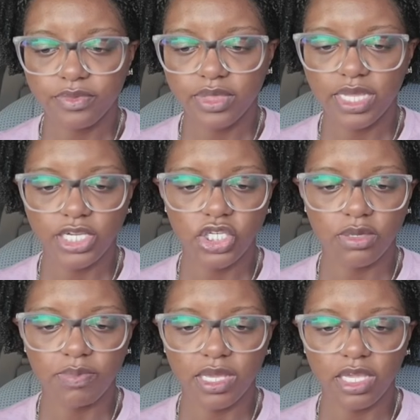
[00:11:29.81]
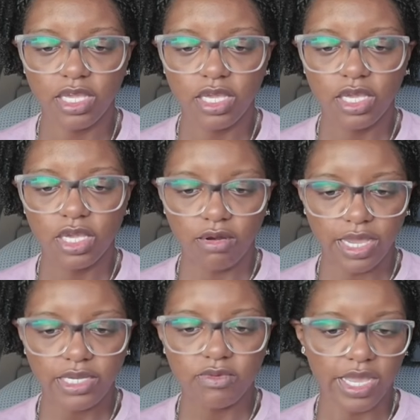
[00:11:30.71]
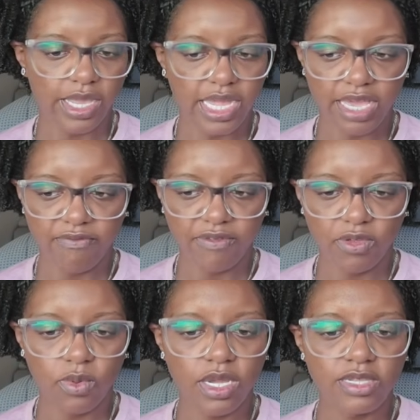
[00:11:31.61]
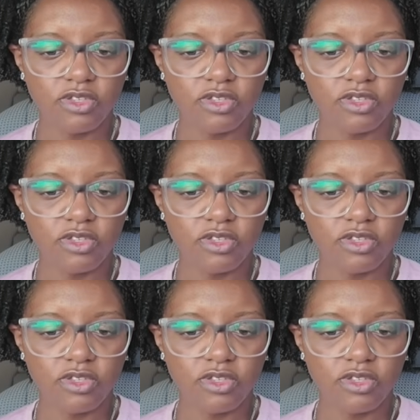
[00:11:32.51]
Then it should be correct, right? And I have 51.